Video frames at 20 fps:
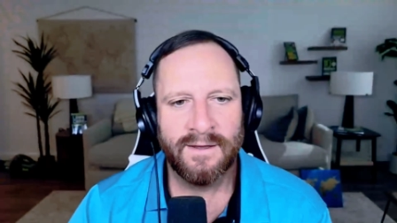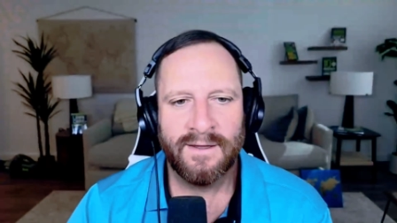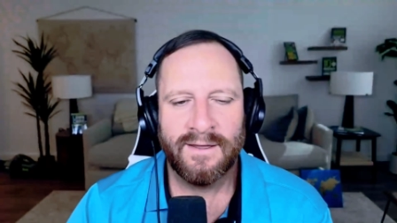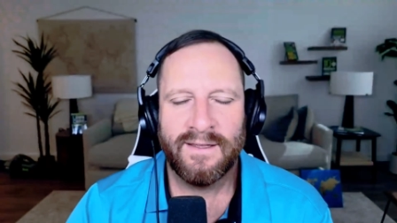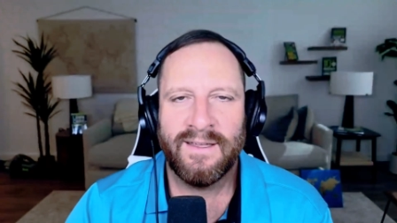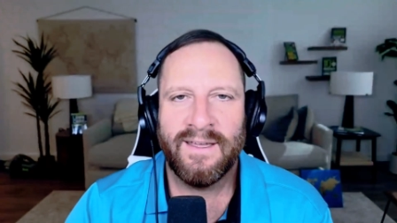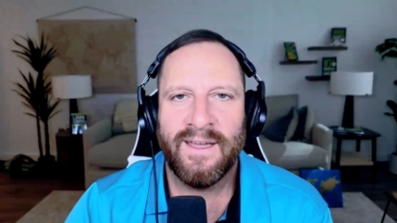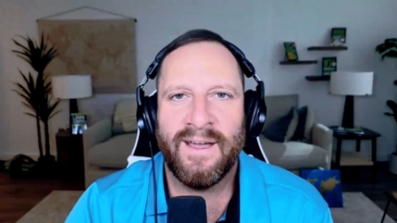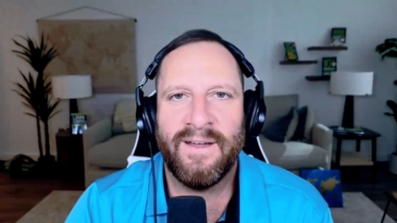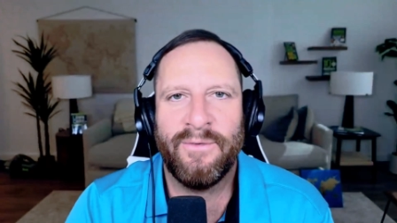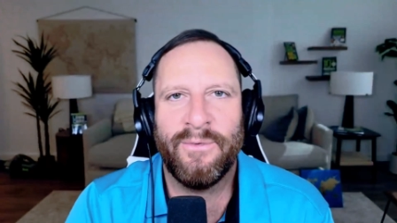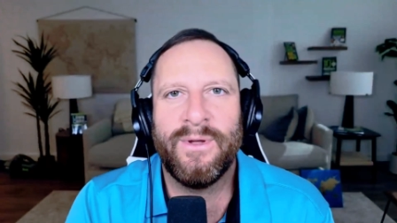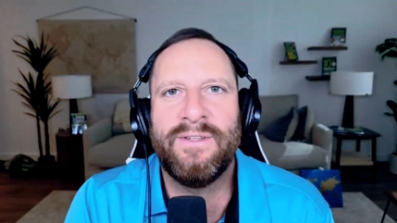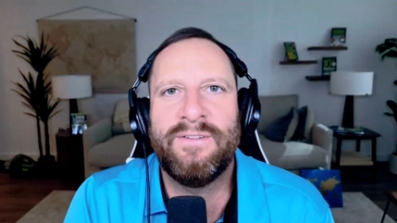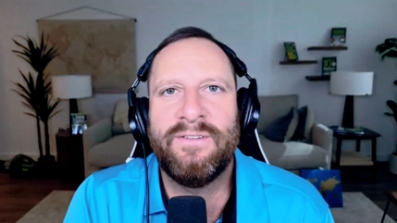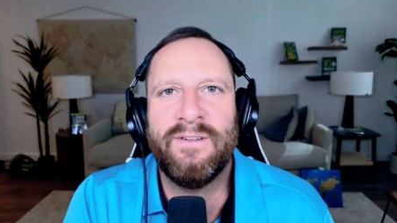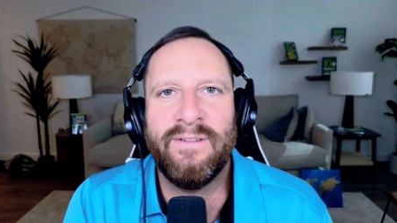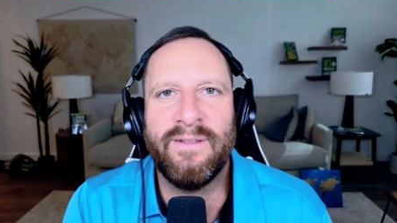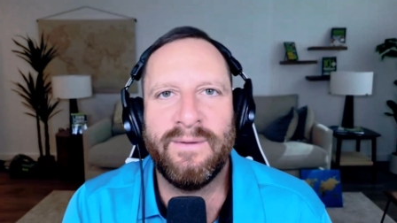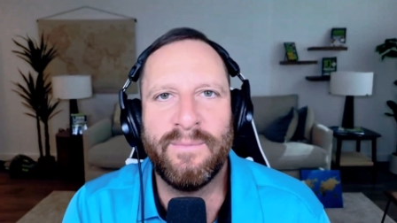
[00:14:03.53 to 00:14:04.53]
Yeah, I
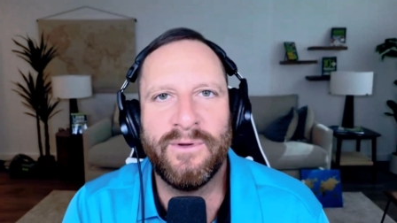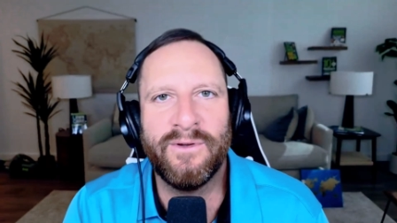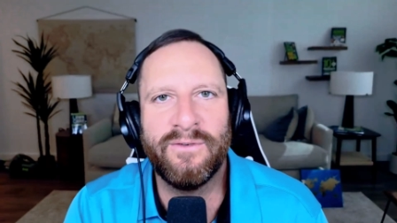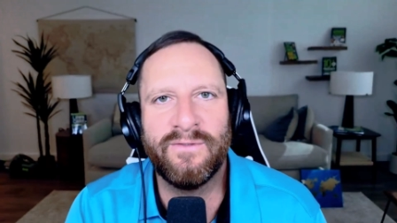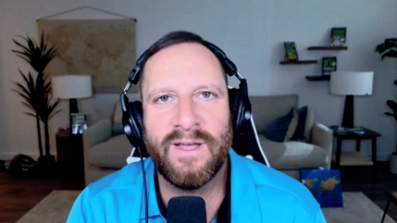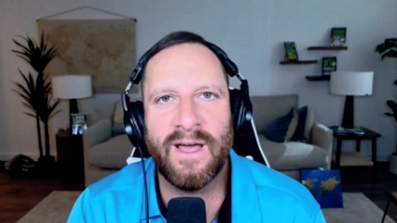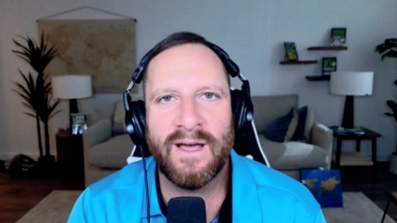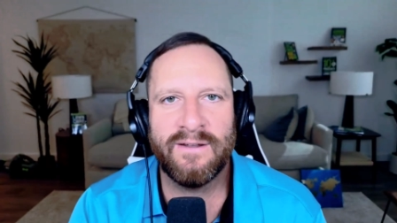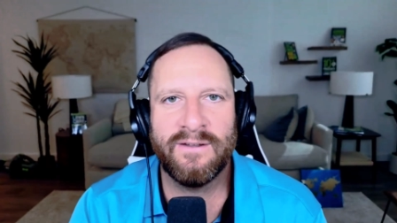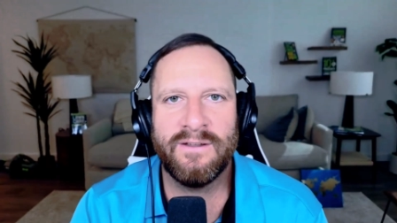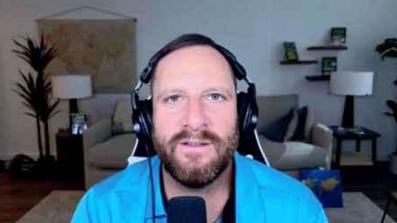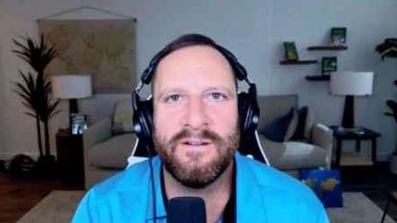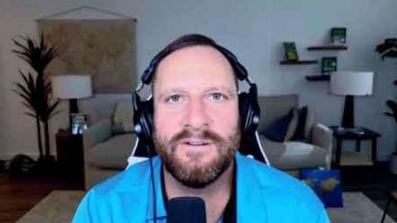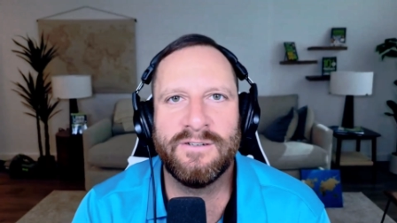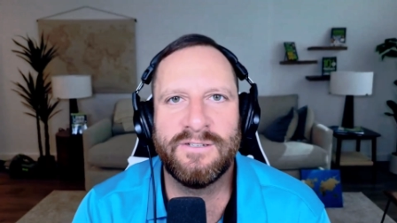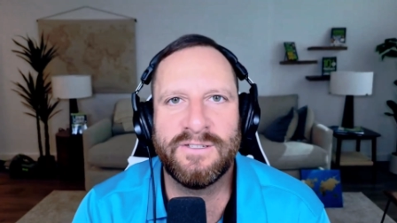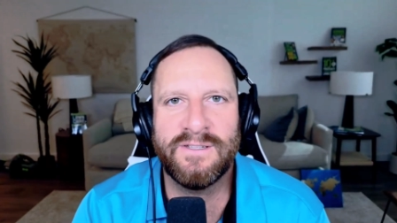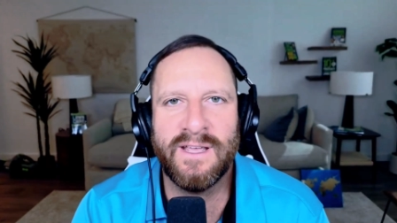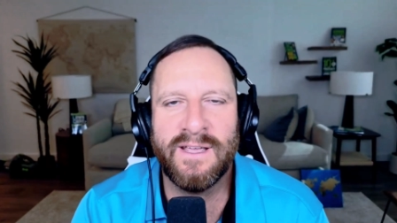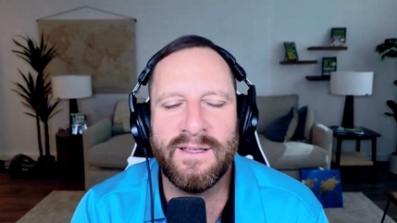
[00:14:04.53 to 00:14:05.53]
recently moved down to your
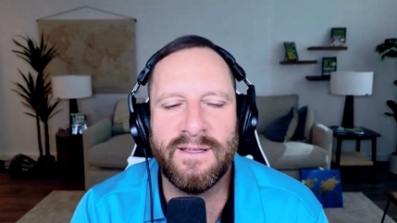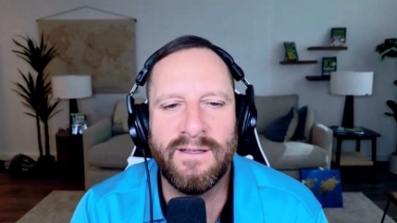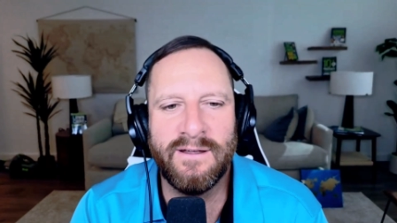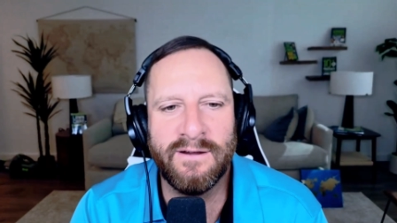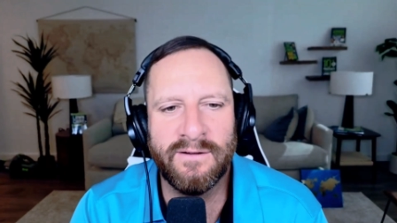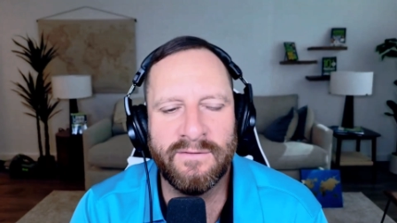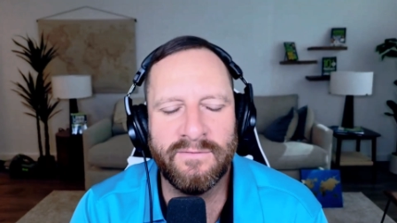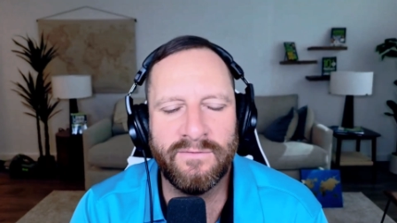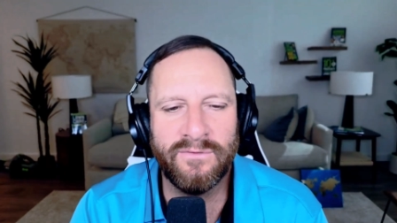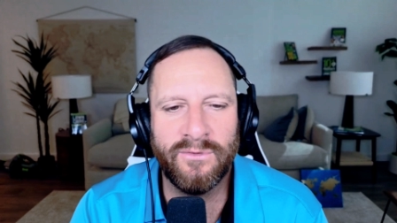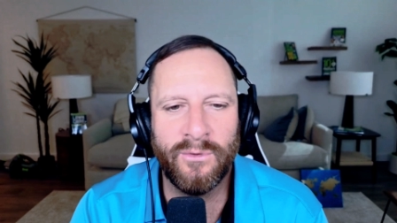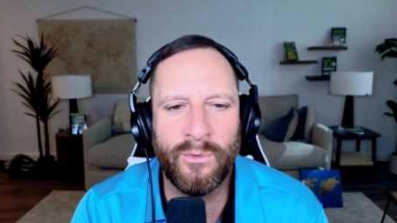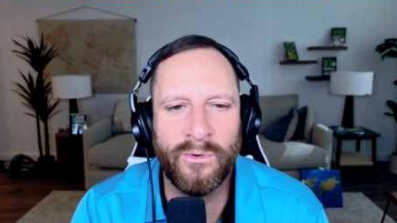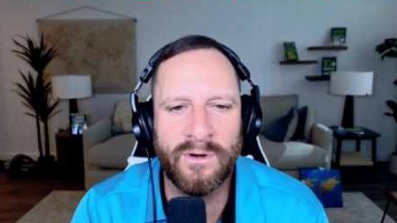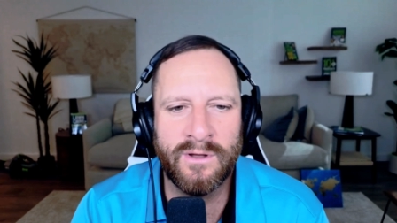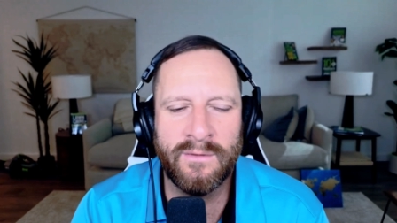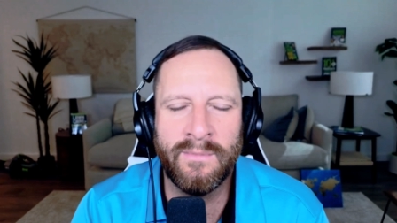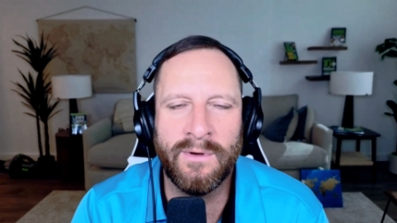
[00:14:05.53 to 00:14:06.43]
state here in Florida,